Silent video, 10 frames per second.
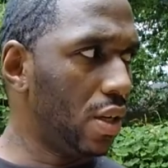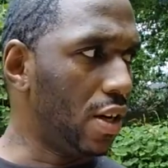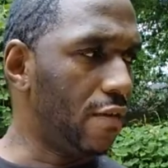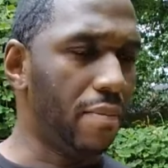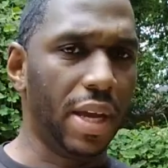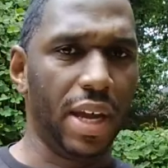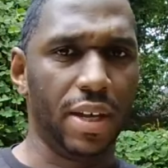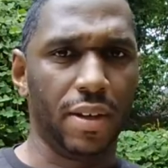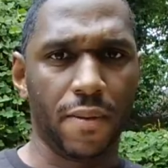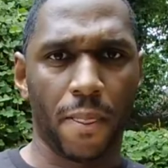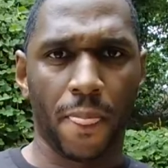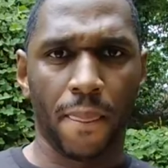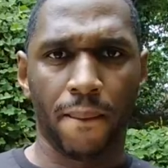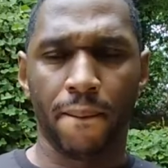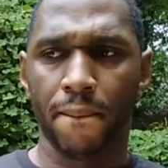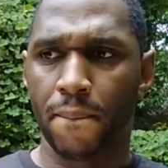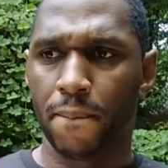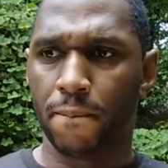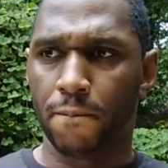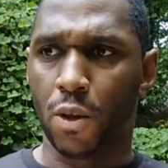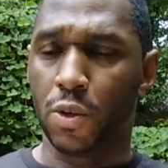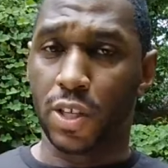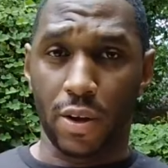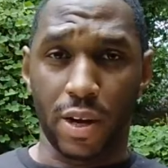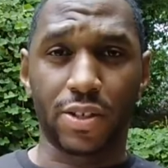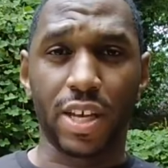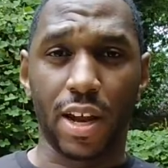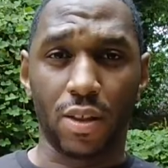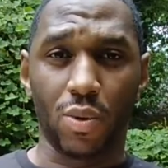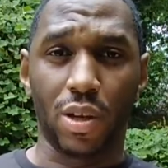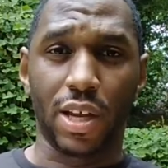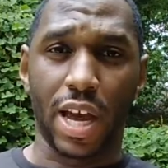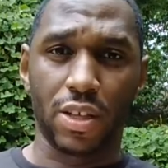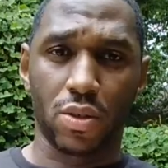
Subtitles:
of man, those that are outside of the will of God.